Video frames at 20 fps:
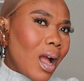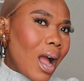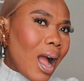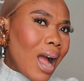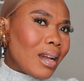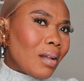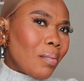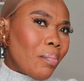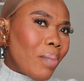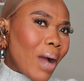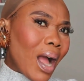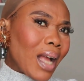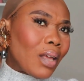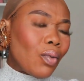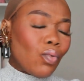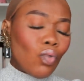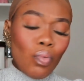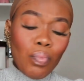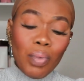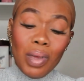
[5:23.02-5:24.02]
At the back
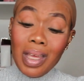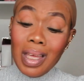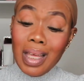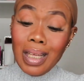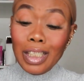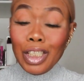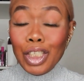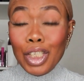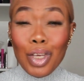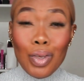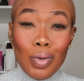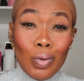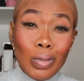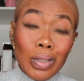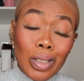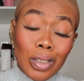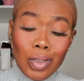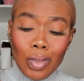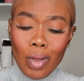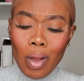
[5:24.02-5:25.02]
it will be itchy you,
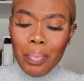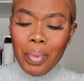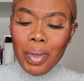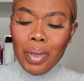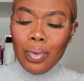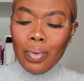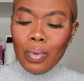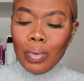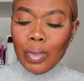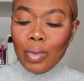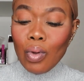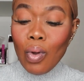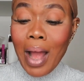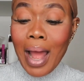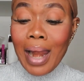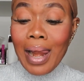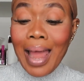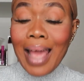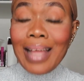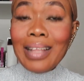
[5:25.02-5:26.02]
disturbing you. So
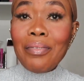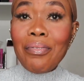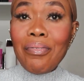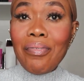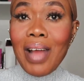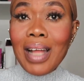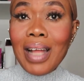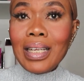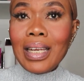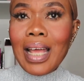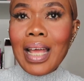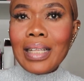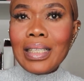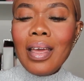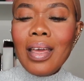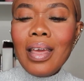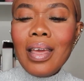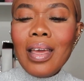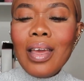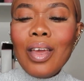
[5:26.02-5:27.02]
I like the fact that
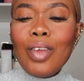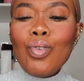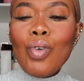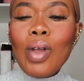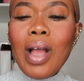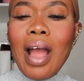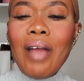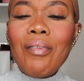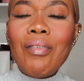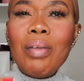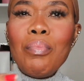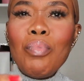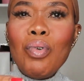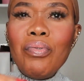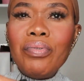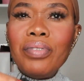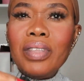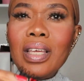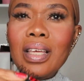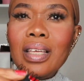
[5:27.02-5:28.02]
you can
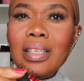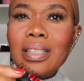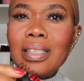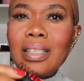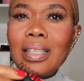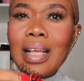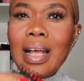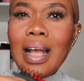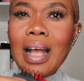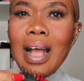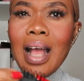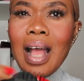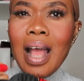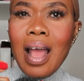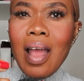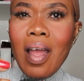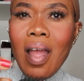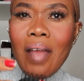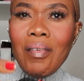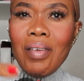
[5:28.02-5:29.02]
remove this.
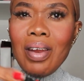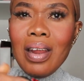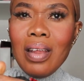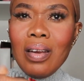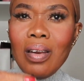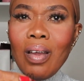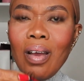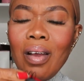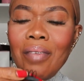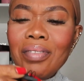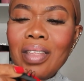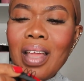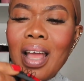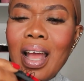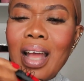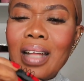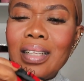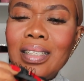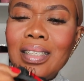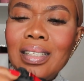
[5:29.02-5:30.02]
I really love
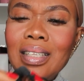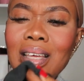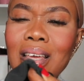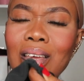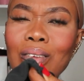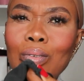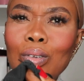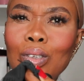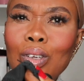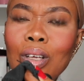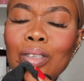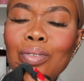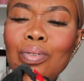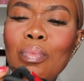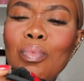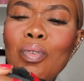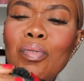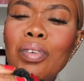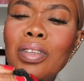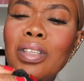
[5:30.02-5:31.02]
that. See, you just
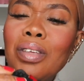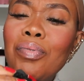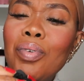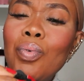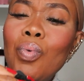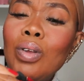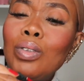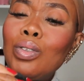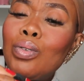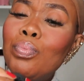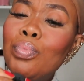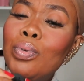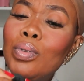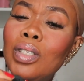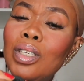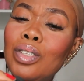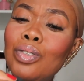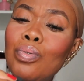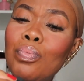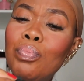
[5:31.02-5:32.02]
remove it. If you want to put
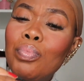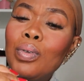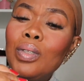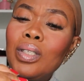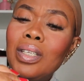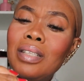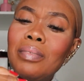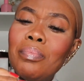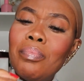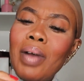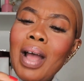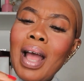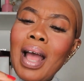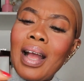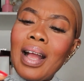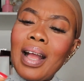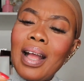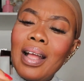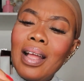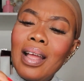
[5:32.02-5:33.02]
it, you put it
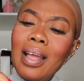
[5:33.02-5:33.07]
back.